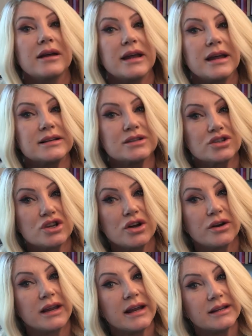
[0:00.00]

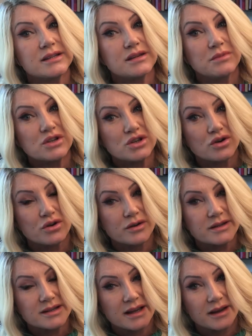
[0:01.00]
into
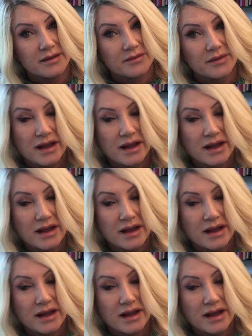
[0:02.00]
maturity.